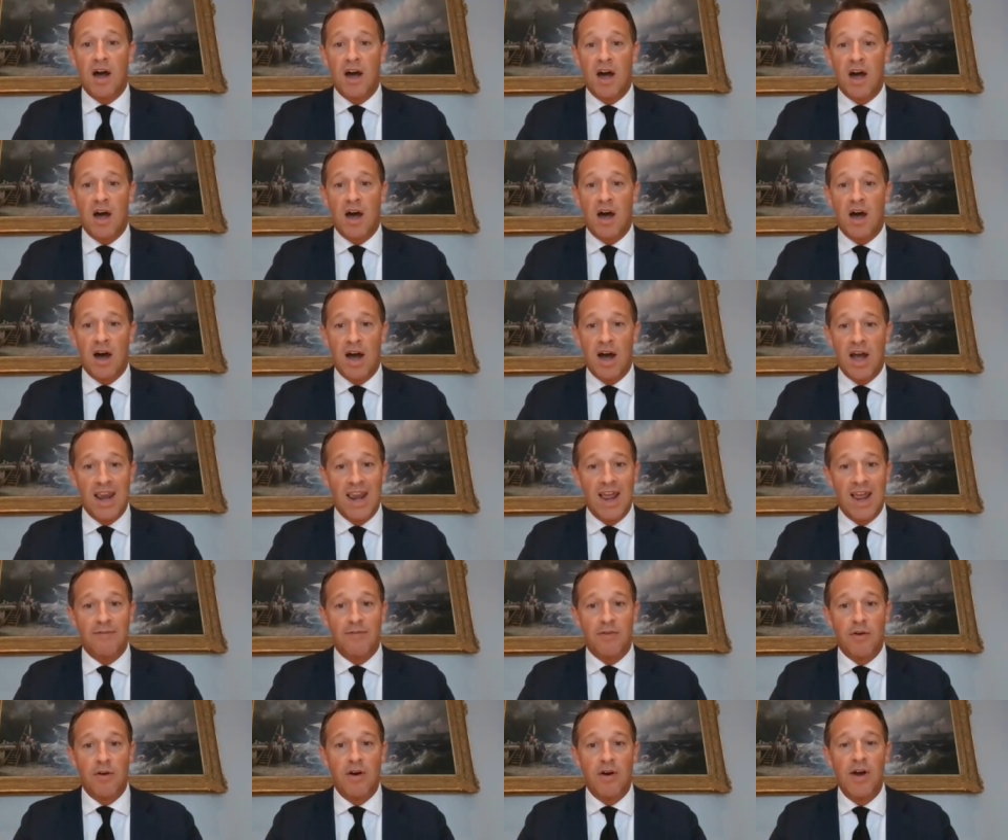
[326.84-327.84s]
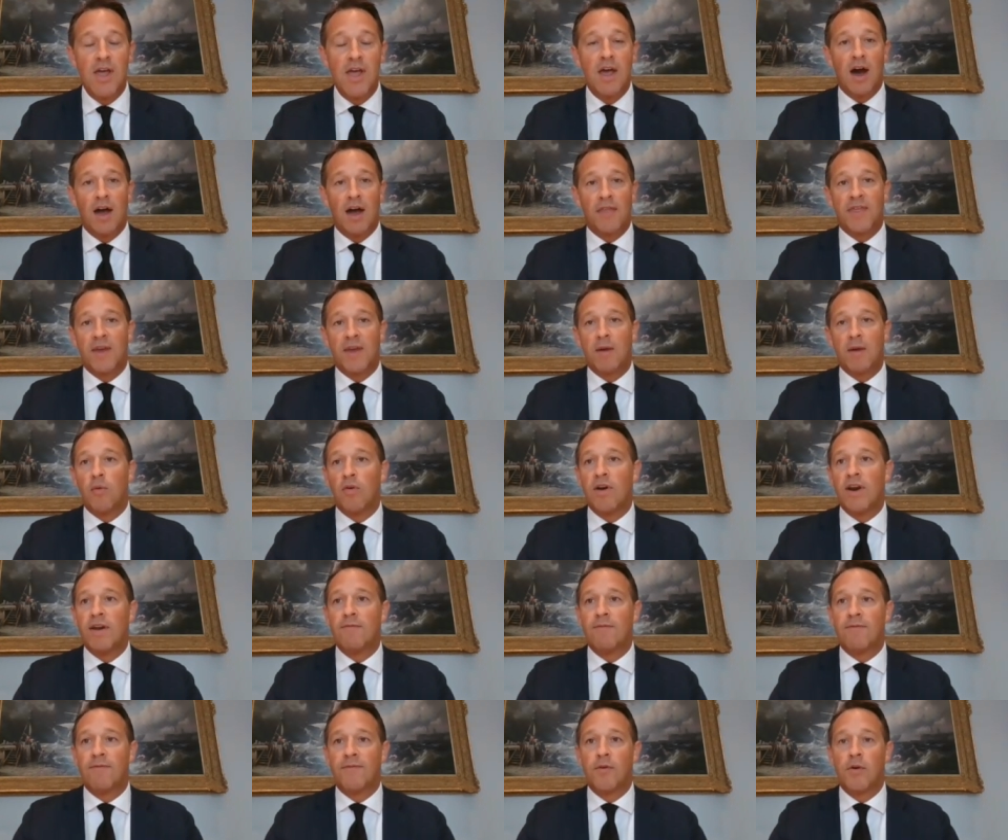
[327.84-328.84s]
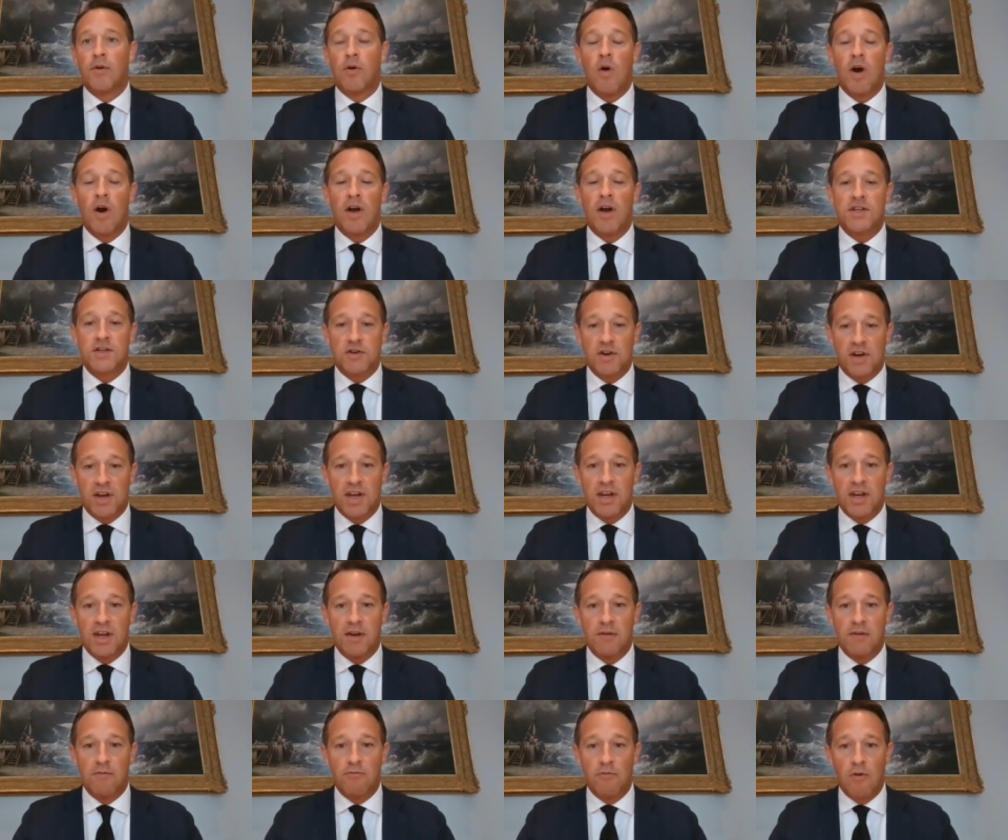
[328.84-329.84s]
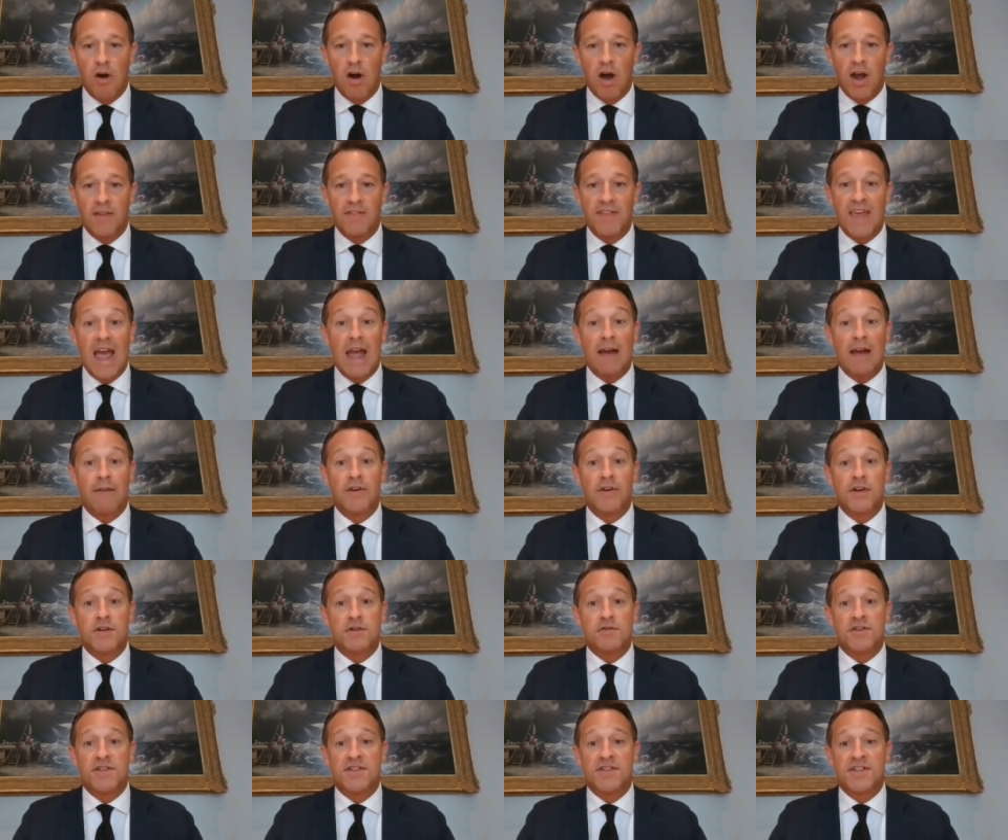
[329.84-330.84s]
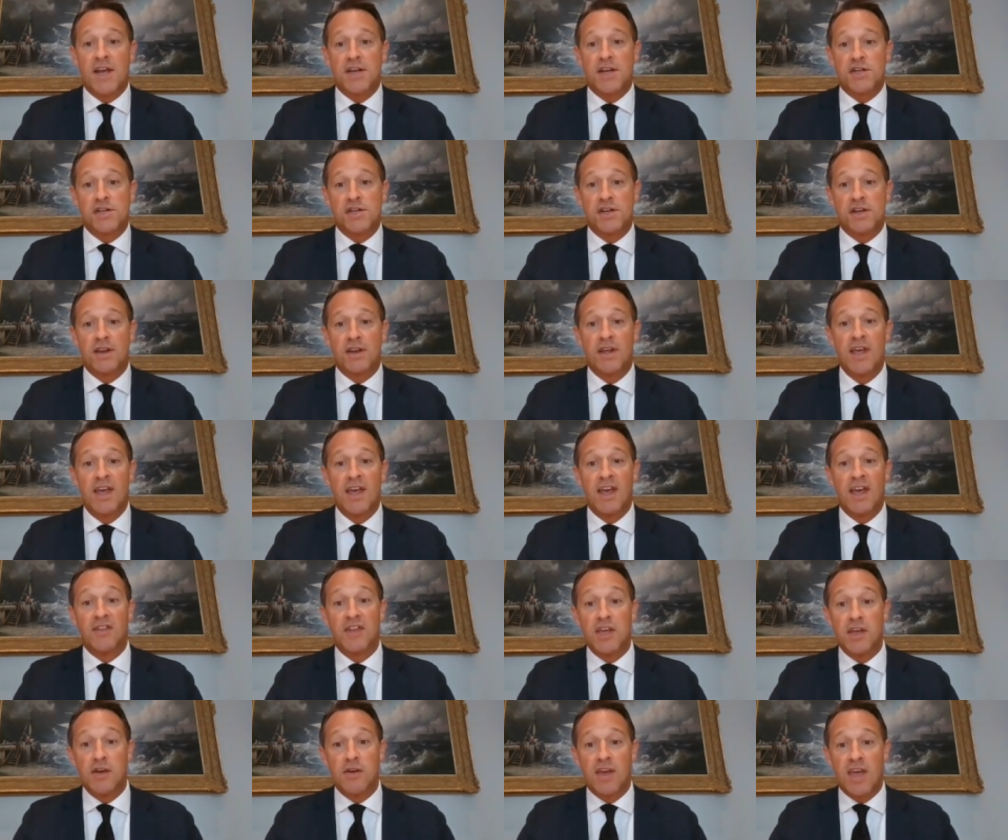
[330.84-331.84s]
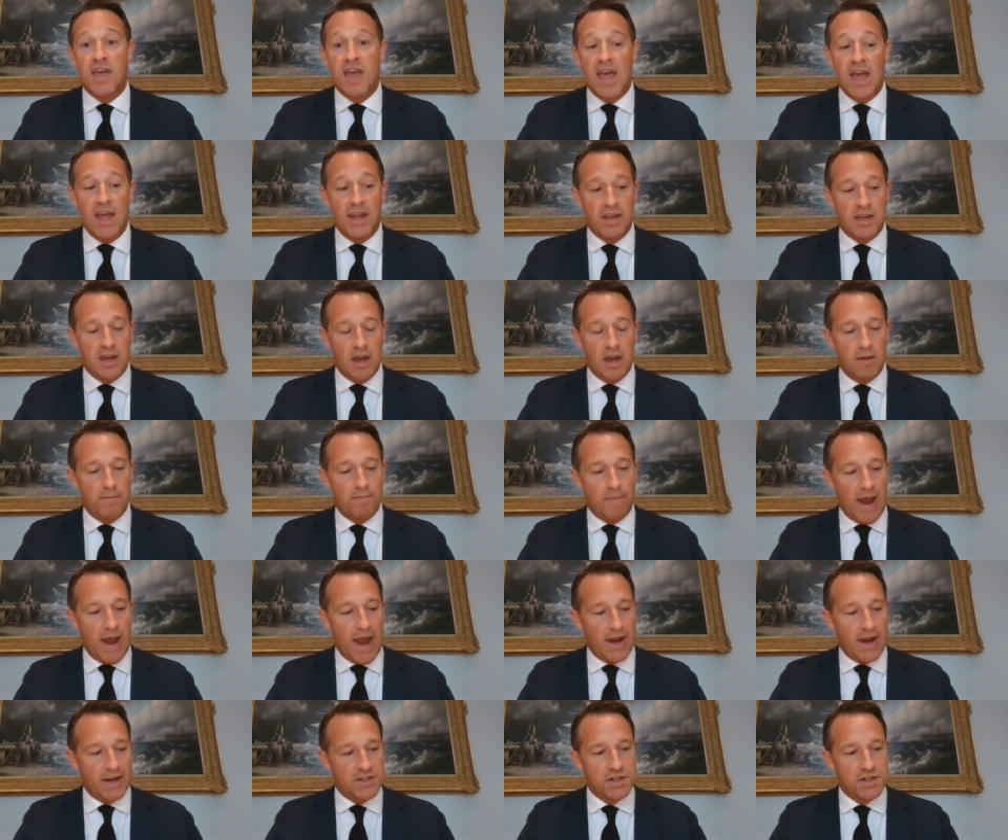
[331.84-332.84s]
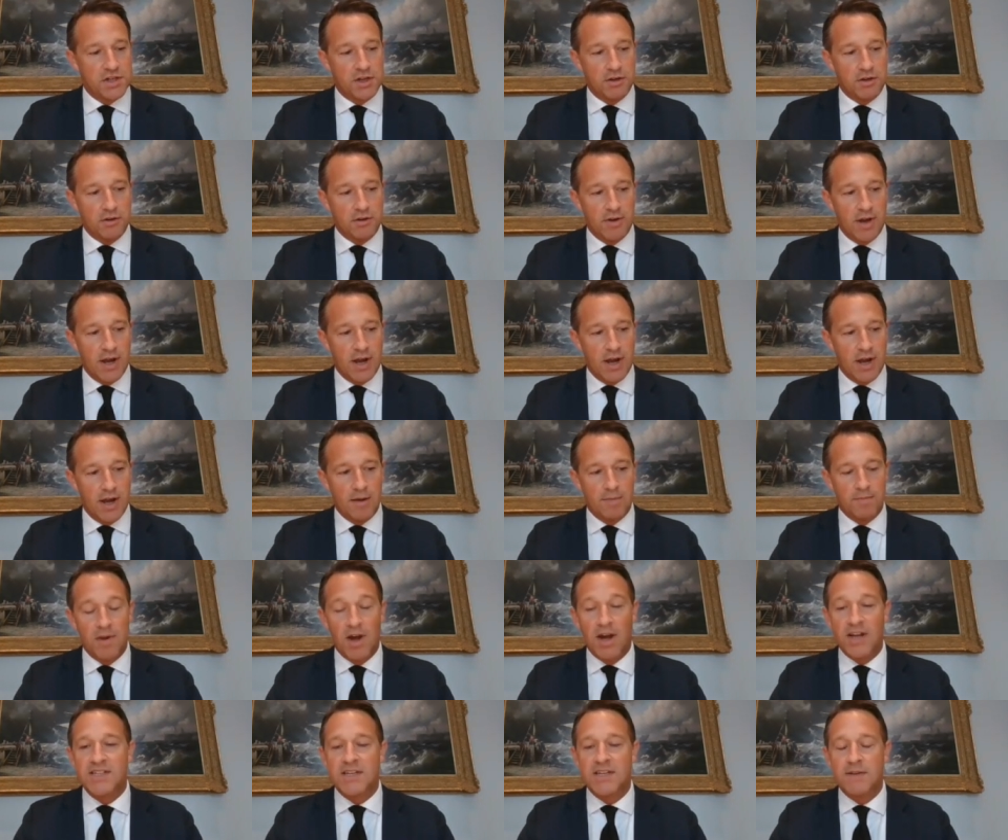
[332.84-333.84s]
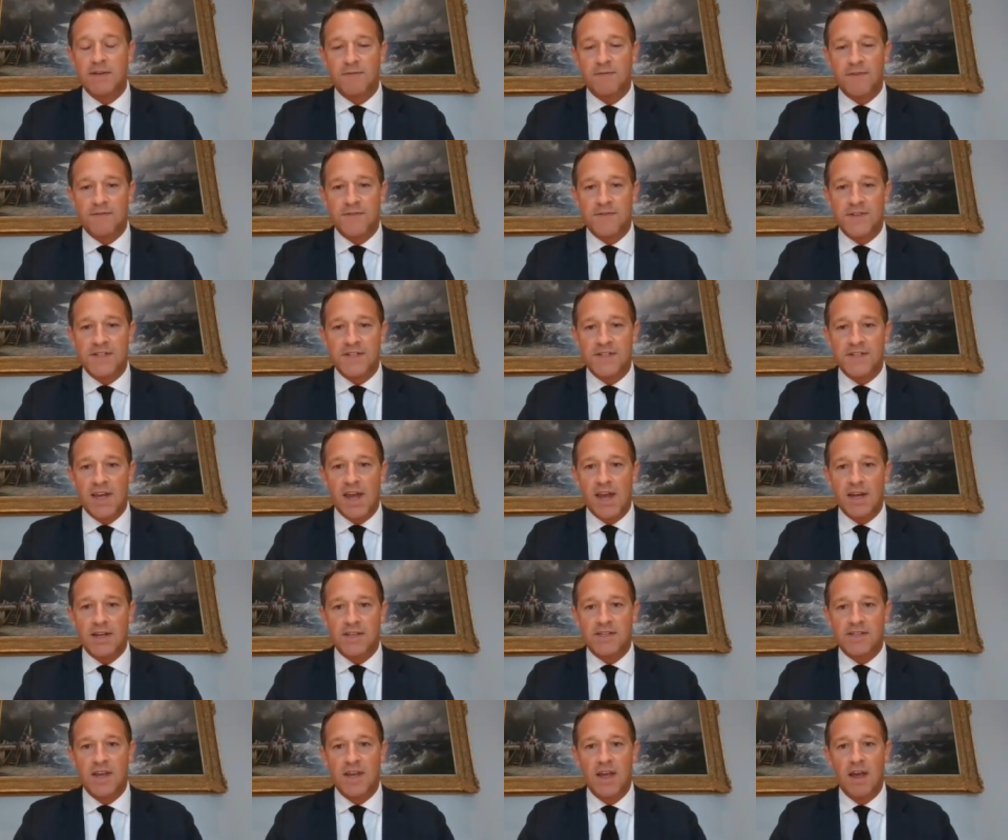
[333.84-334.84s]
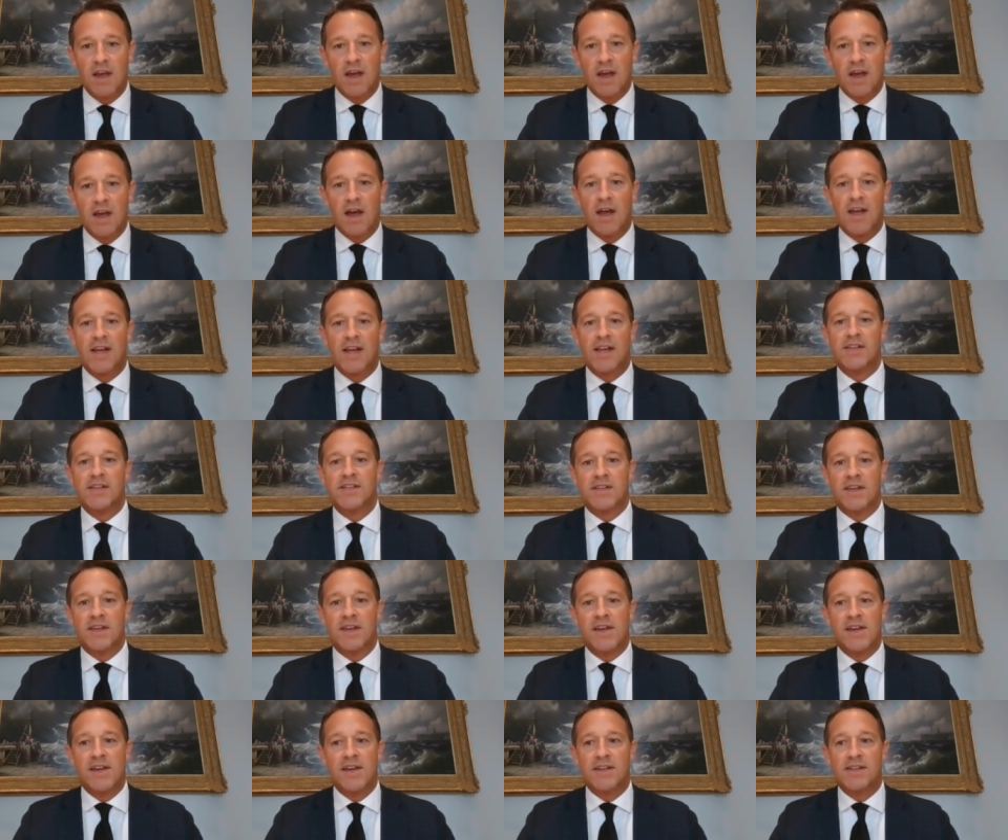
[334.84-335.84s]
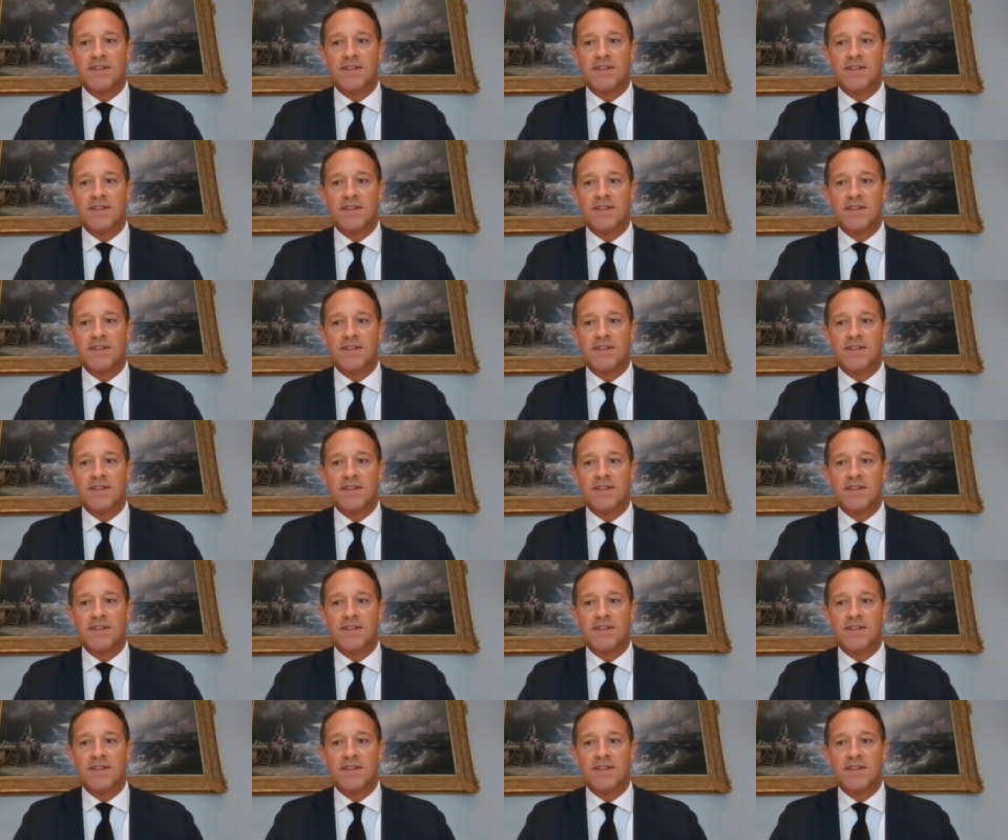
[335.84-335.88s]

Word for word: higher level. I think we're in for quite a tricky ride. The average recession in the UK going back to 1956 is